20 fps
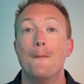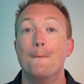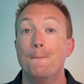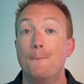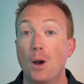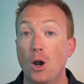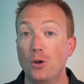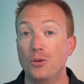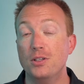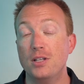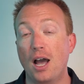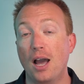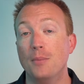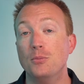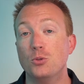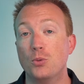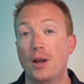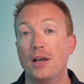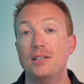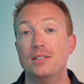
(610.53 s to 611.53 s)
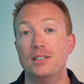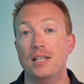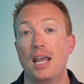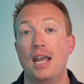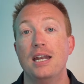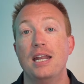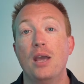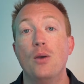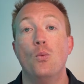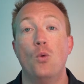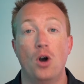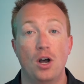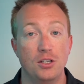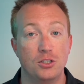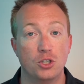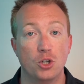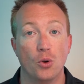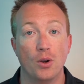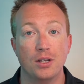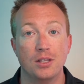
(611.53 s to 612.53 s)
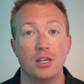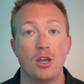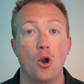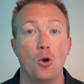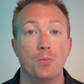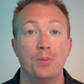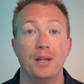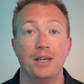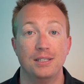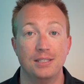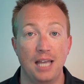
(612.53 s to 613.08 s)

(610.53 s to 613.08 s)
Both times when I stayed, it was during the opening